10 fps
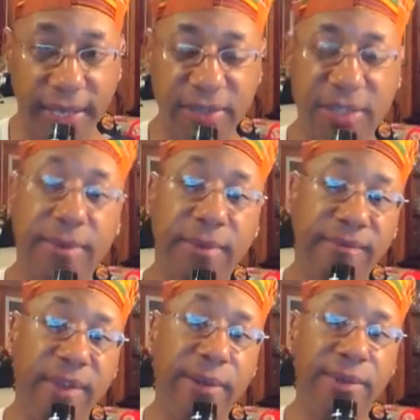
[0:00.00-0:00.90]
there's
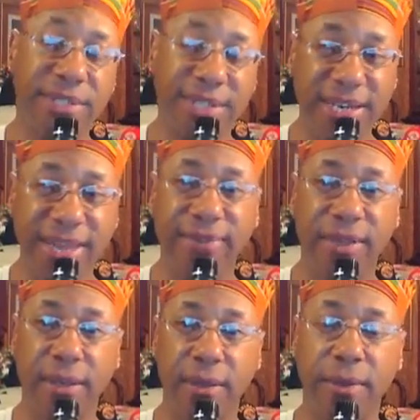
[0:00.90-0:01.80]
something very
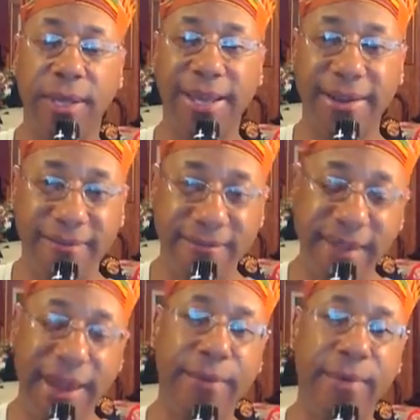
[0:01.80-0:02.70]
significant in the
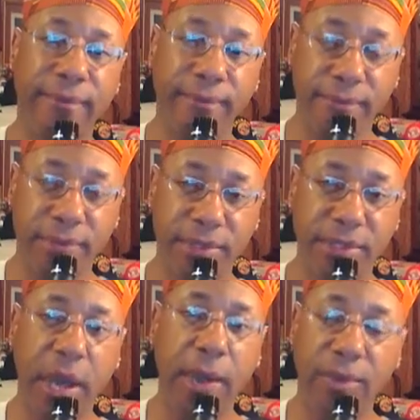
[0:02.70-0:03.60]
very
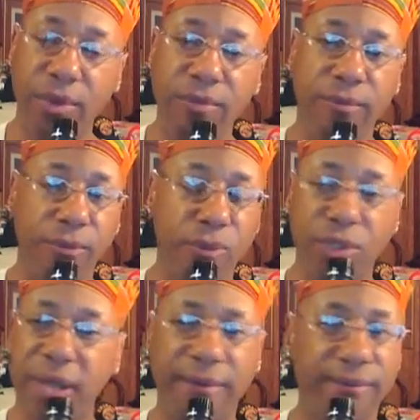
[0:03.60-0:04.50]
start. When you
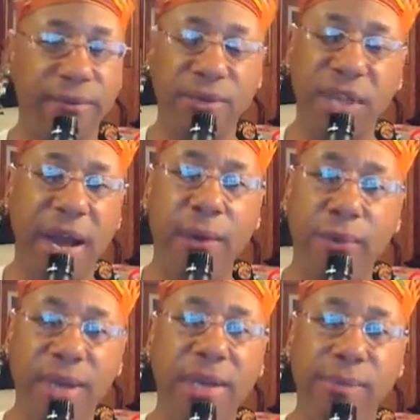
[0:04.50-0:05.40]
start
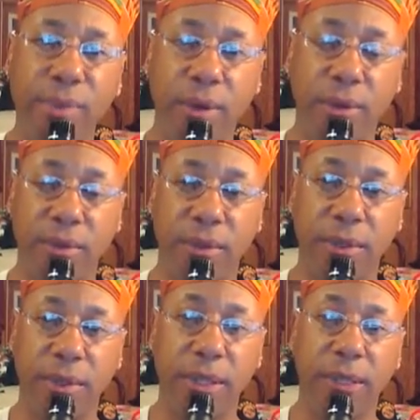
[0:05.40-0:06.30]
reading the book,
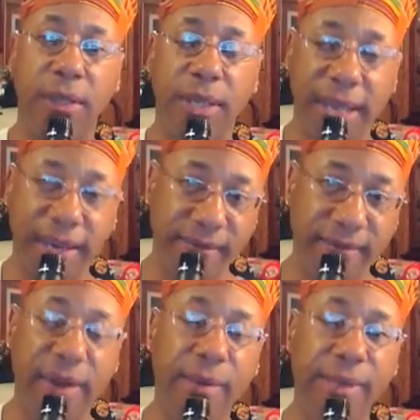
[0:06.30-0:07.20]
at the
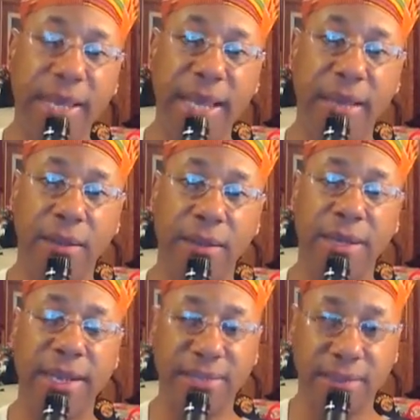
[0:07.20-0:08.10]
very beginning,
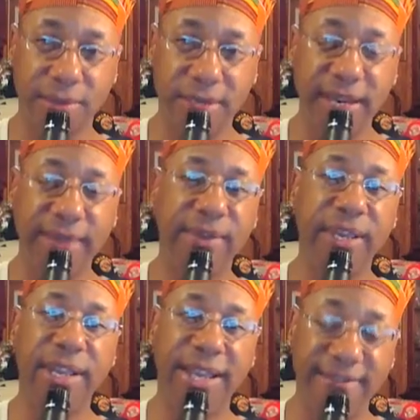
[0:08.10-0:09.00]
there's some
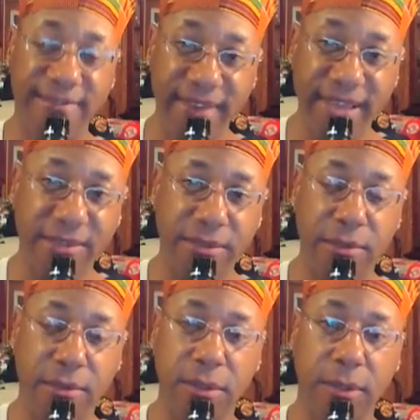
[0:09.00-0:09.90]
significant events